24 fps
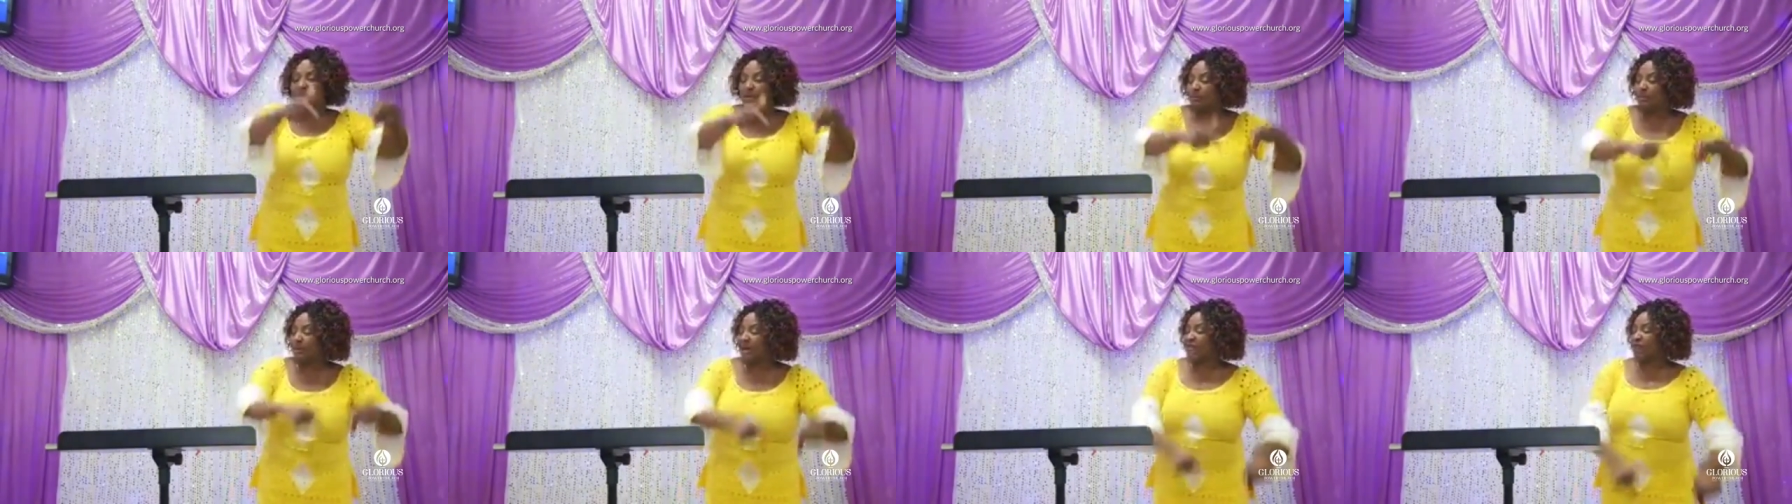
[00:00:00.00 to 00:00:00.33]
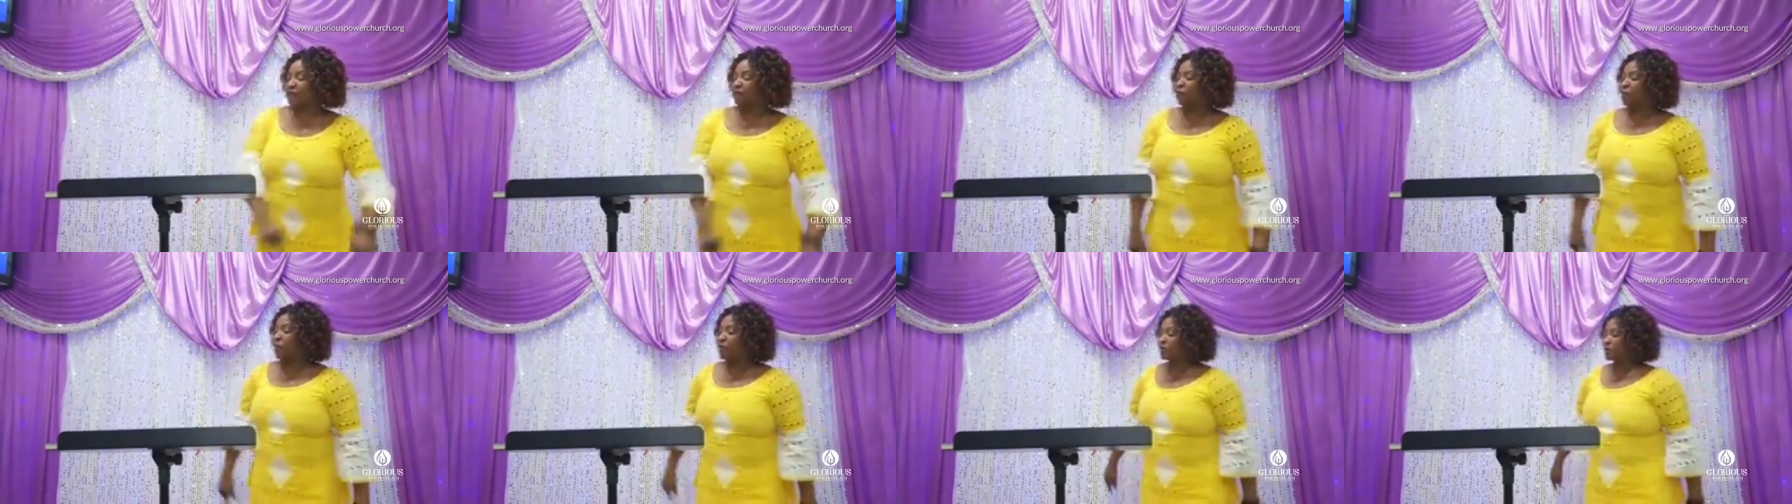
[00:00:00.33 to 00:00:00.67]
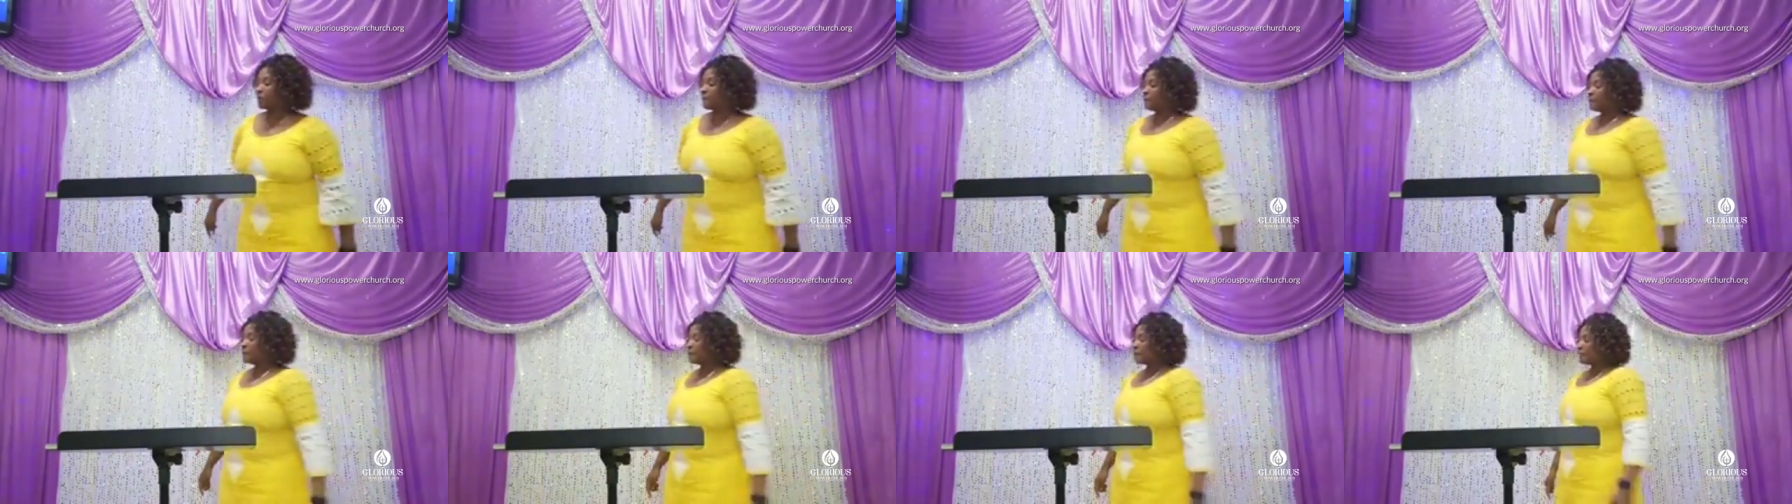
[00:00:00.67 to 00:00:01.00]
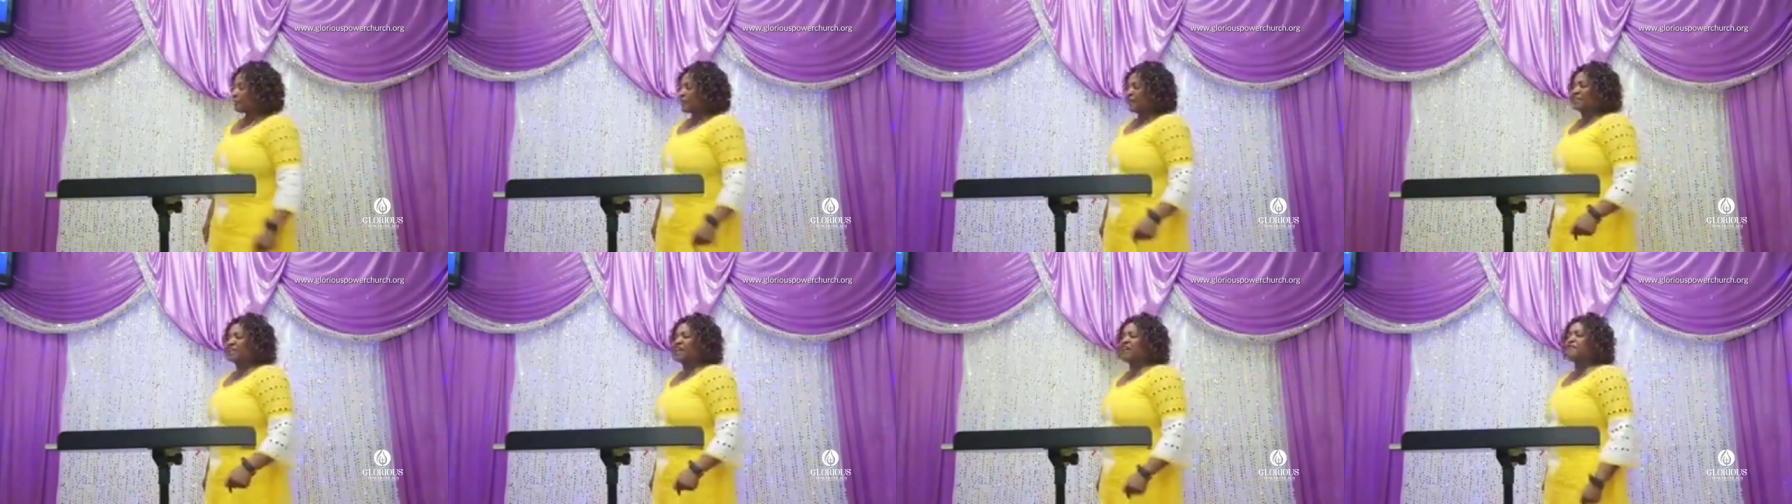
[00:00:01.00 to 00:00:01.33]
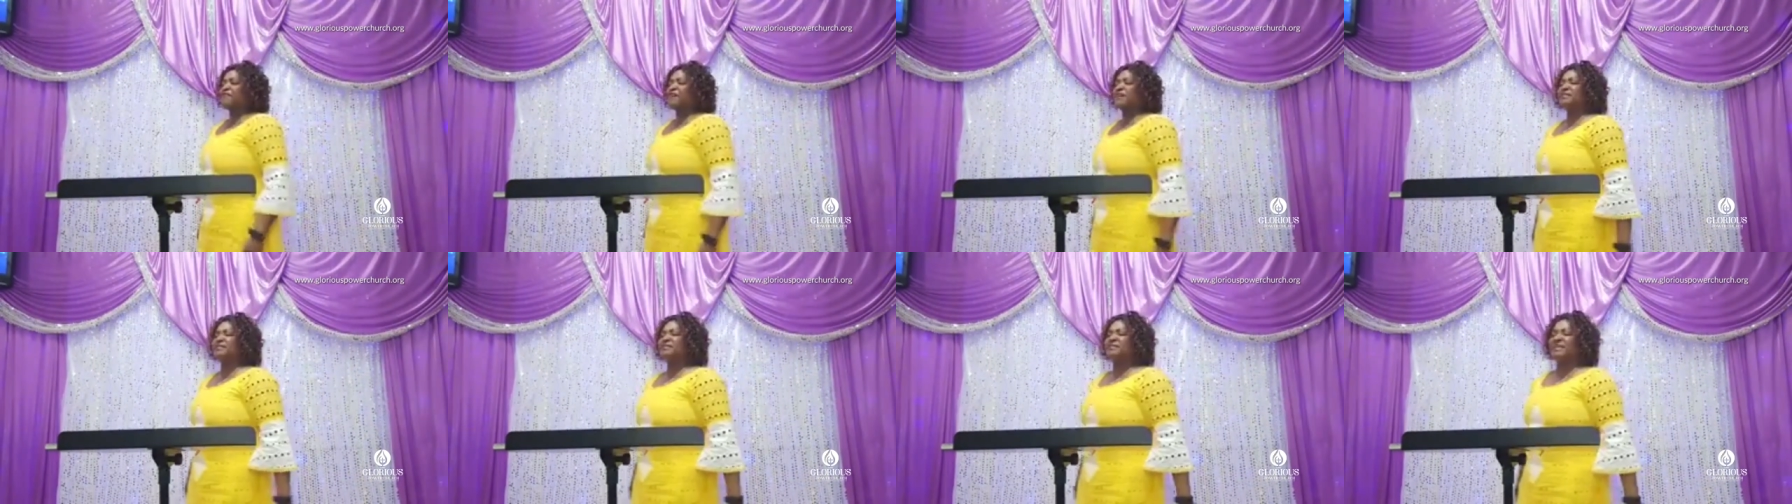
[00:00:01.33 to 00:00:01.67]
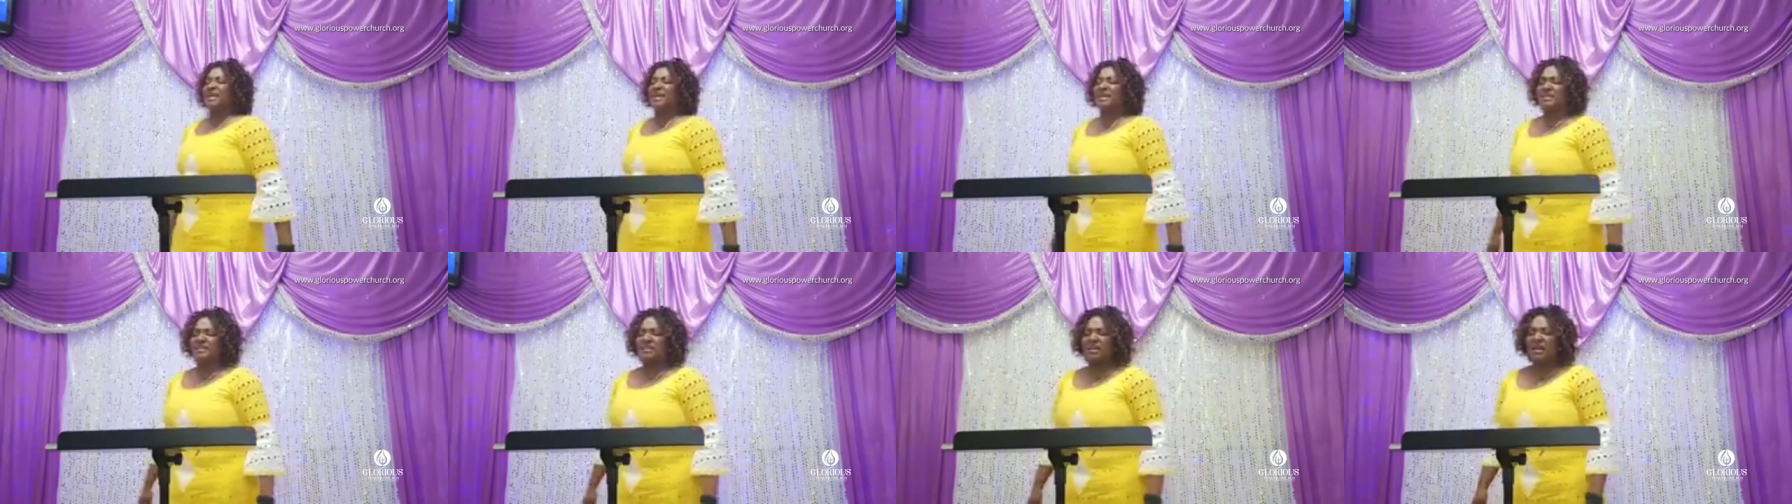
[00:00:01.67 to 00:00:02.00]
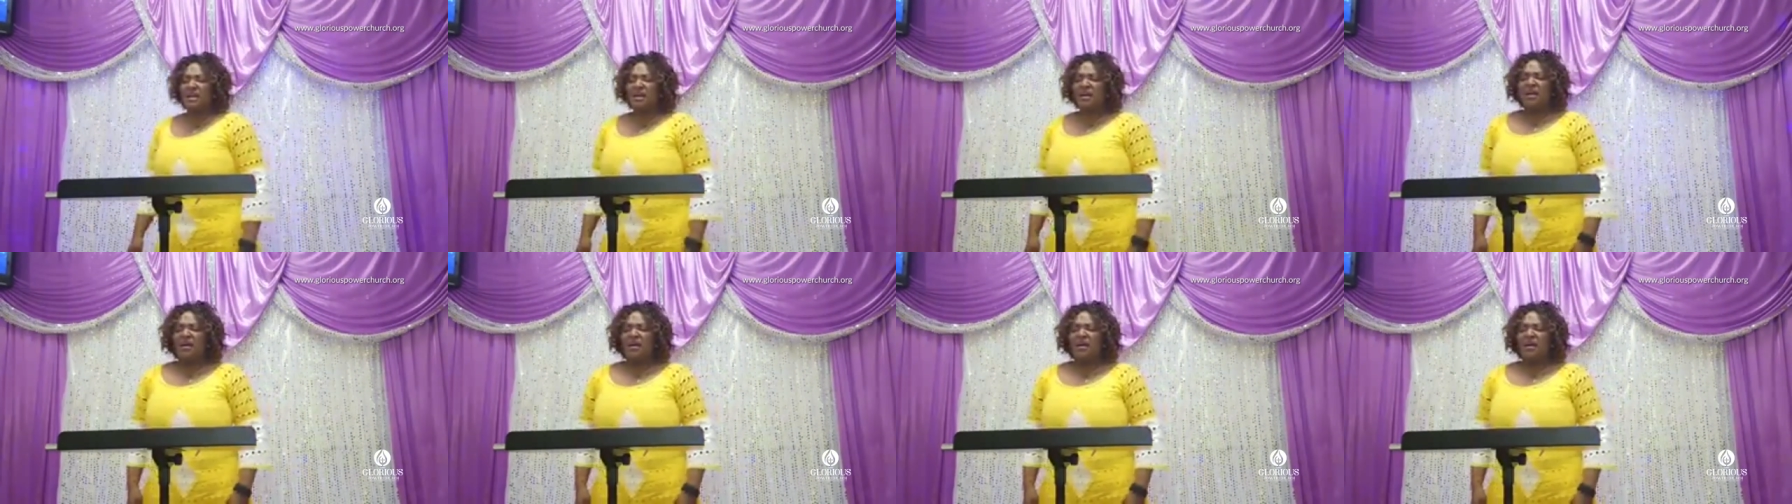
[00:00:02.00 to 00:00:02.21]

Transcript: by, by, by force amen David said